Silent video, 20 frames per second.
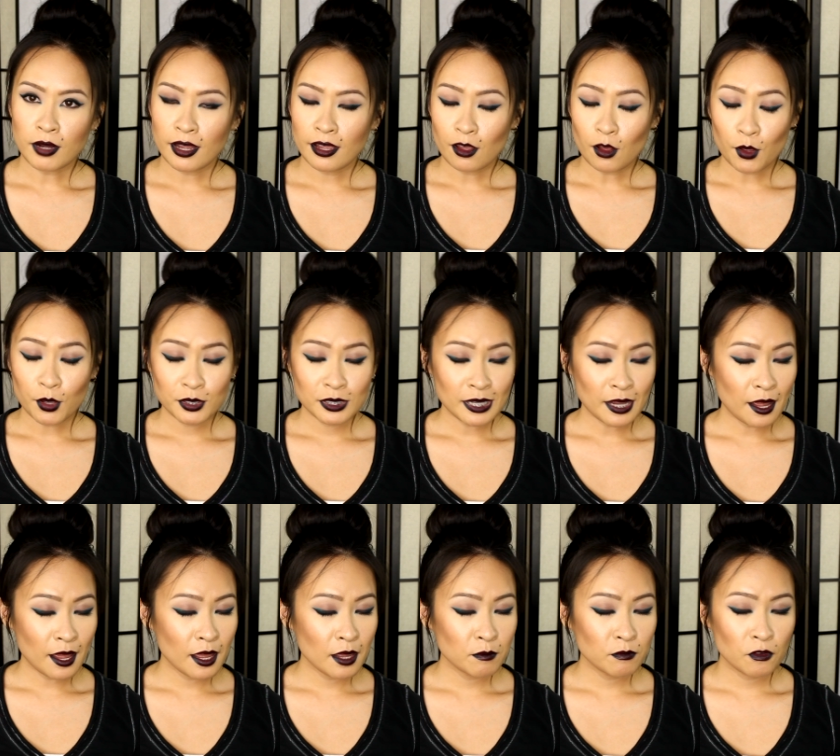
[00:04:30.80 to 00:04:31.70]
My
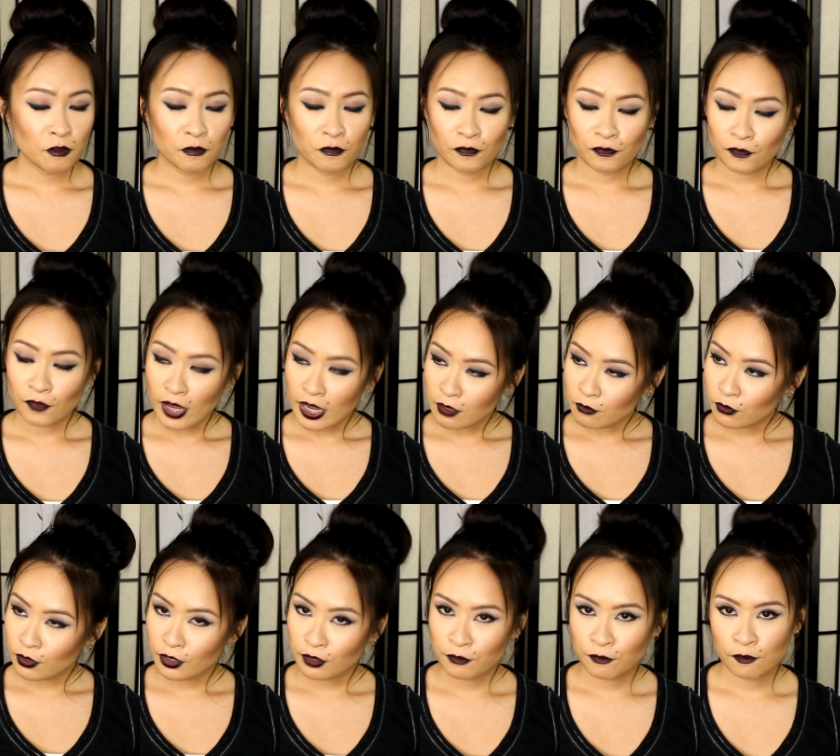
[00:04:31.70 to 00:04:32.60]
all-time
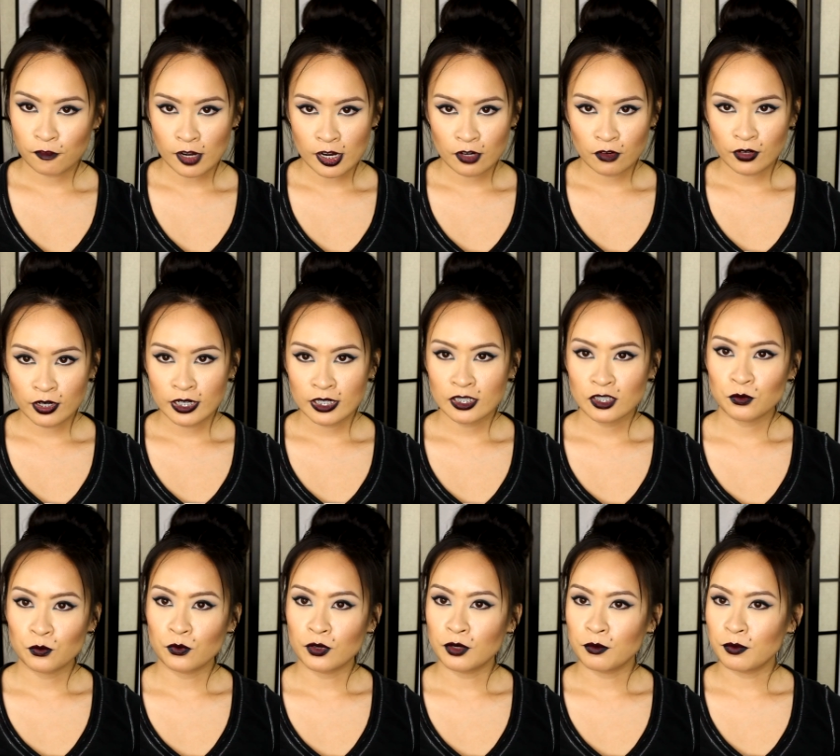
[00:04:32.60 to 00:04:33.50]
favorite
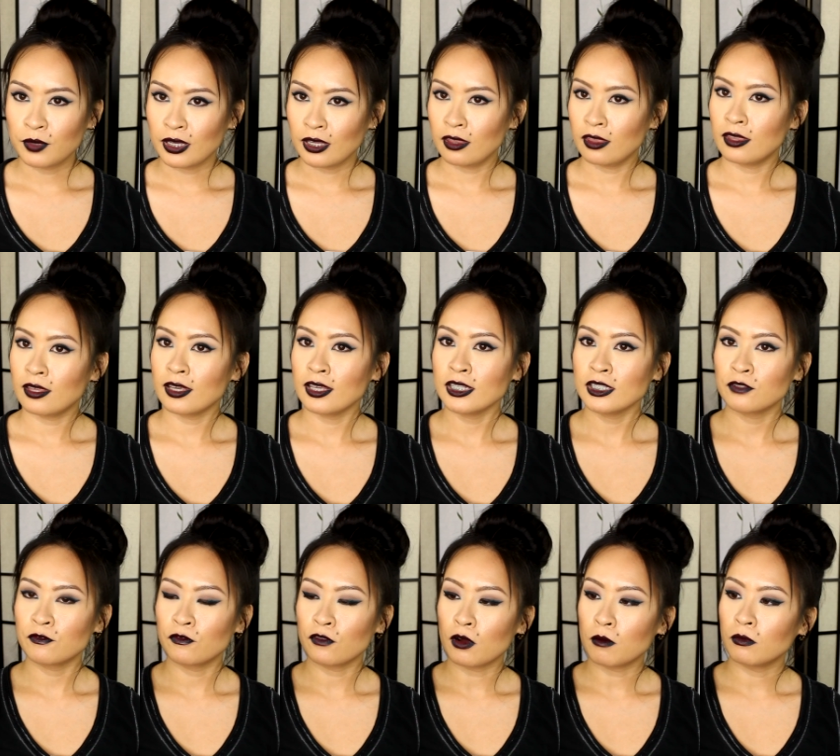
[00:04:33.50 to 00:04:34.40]
fragrance would be
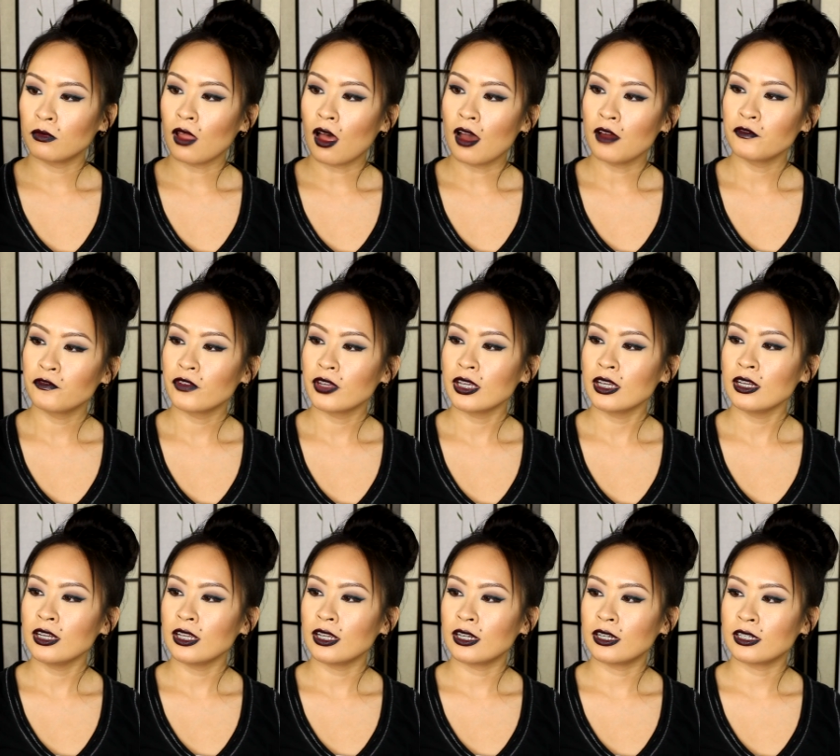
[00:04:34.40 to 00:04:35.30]
this from
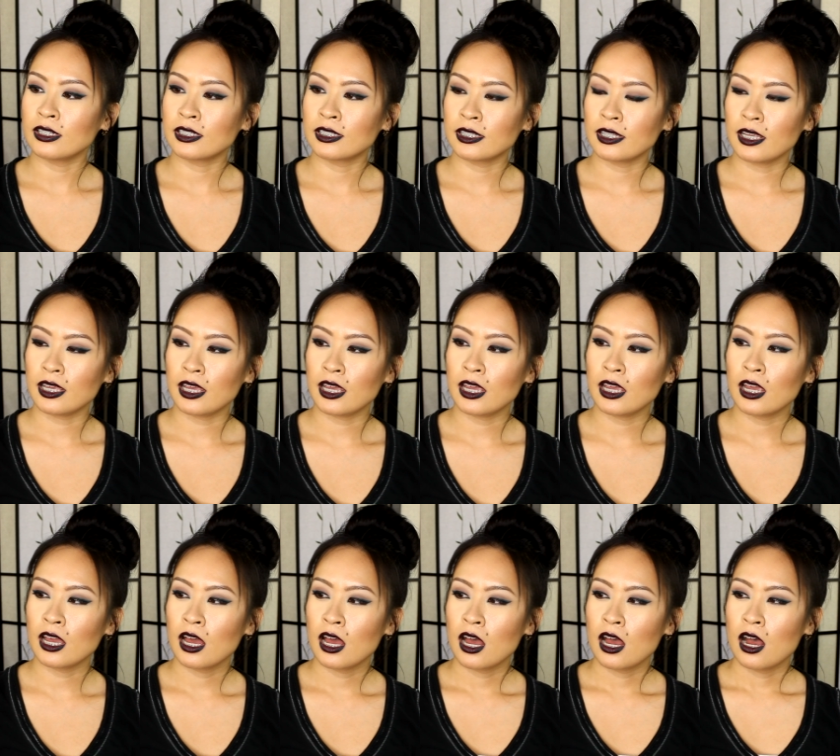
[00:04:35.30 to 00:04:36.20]
Lanvin. It is
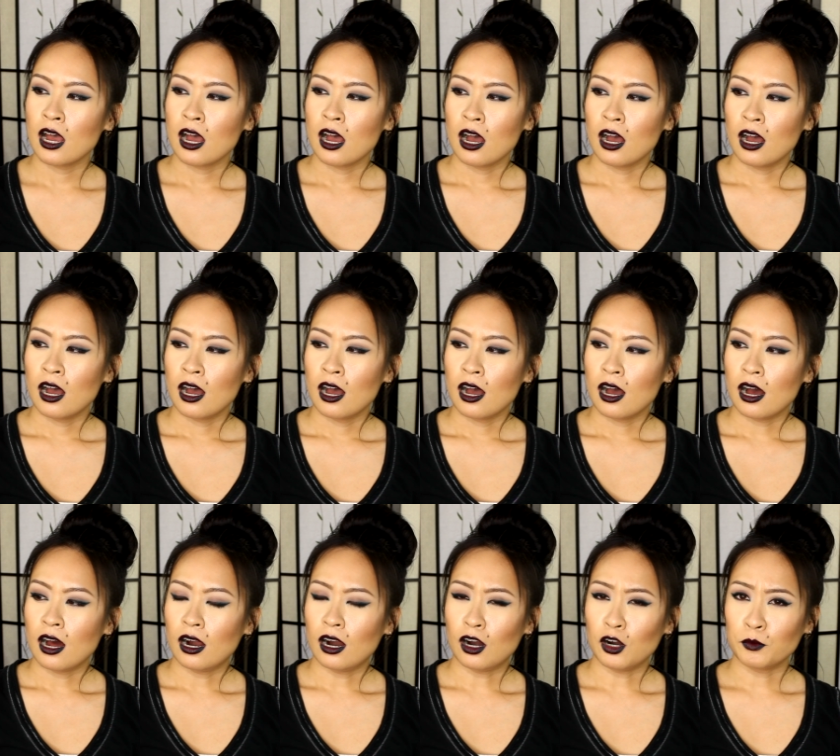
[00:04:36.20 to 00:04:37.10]
the
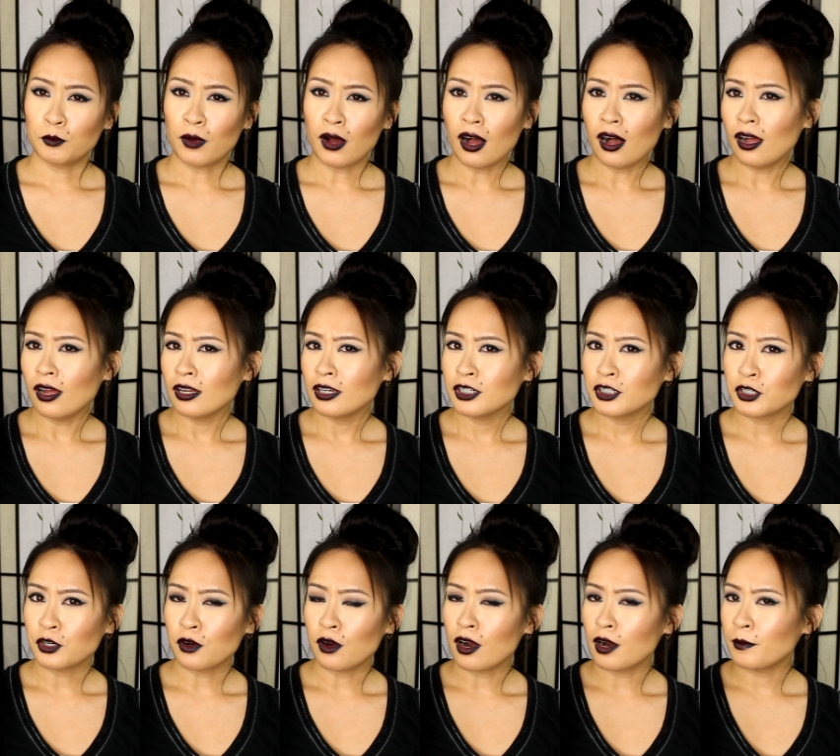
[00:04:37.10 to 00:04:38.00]

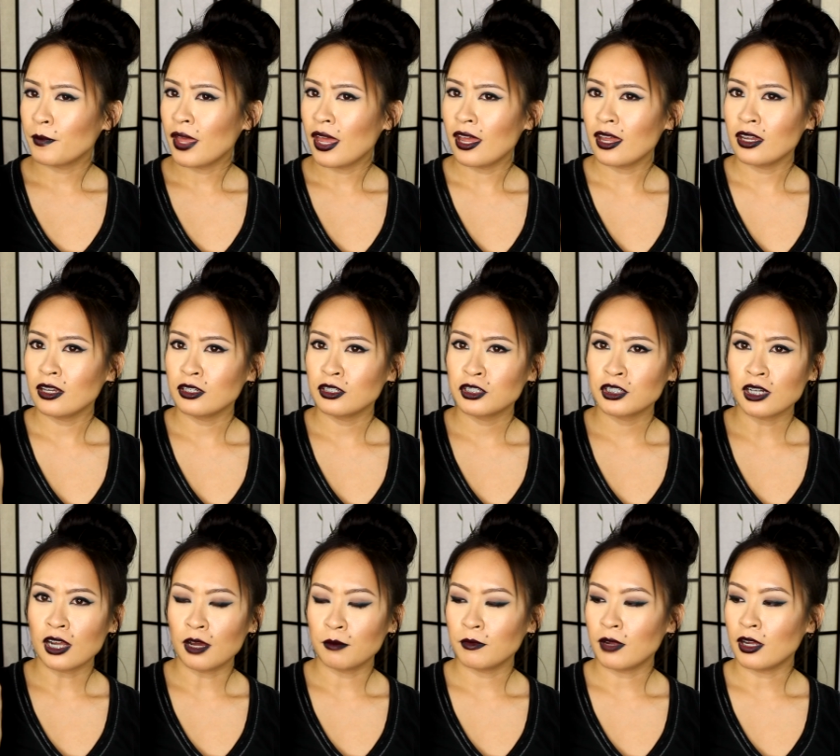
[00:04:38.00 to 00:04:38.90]
Arpage or
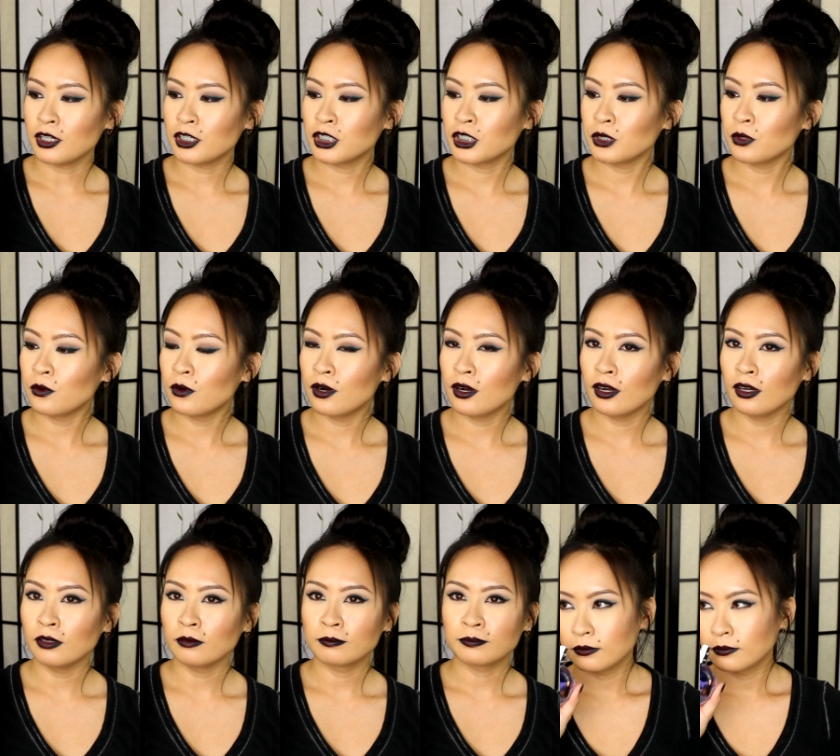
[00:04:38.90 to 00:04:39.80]
Arpege, I'm not
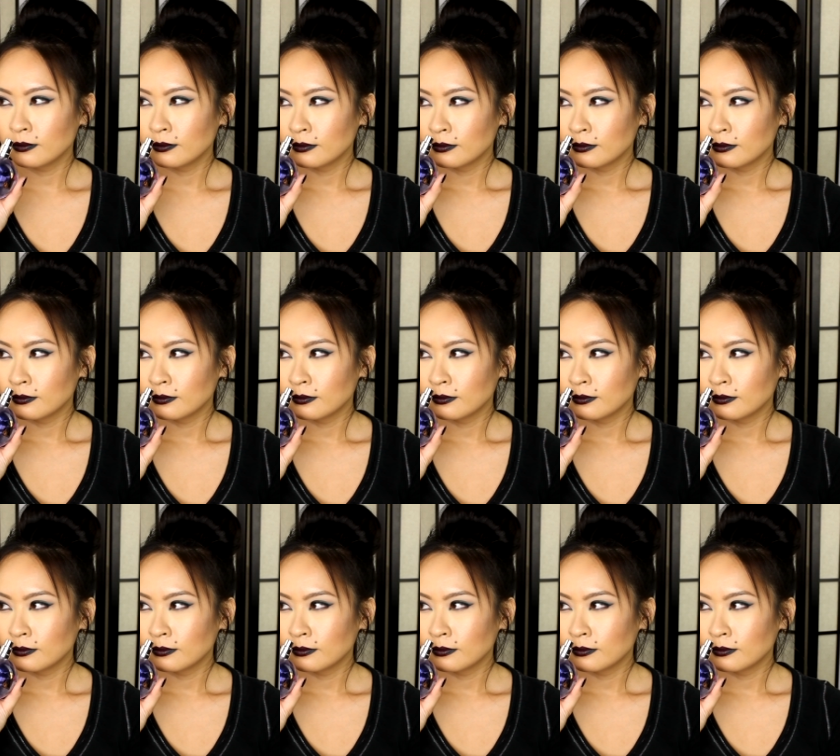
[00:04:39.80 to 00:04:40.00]
sure.